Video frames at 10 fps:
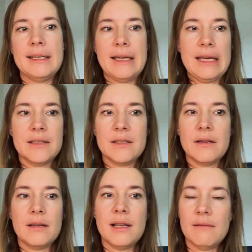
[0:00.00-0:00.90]
has
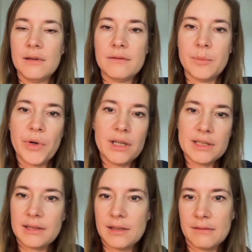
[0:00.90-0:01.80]
certain level of
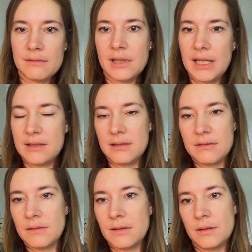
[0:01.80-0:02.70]
reporting related
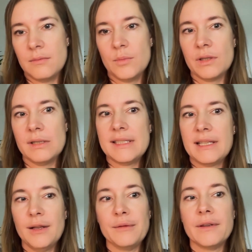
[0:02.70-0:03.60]
to the model
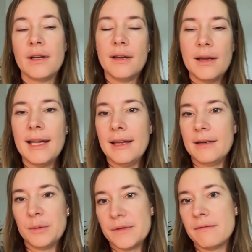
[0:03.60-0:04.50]
itself.
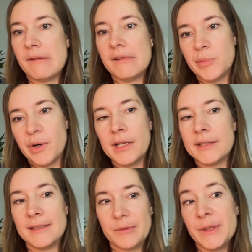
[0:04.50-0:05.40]
And also very
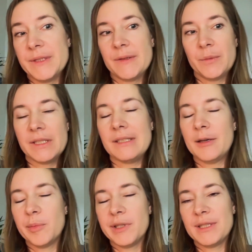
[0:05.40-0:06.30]
important, it was within
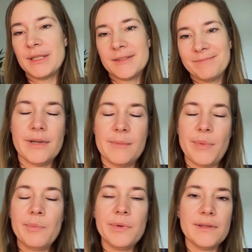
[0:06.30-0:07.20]
our budget.
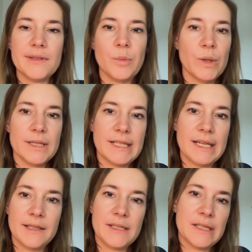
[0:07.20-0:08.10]
Pepper is the world's
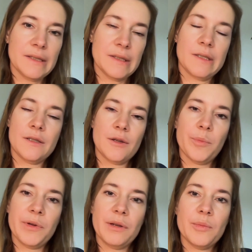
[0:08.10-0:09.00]
largest
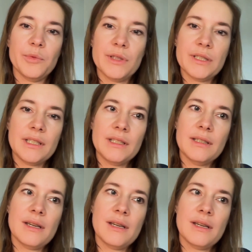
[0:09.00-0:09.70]
shopping community.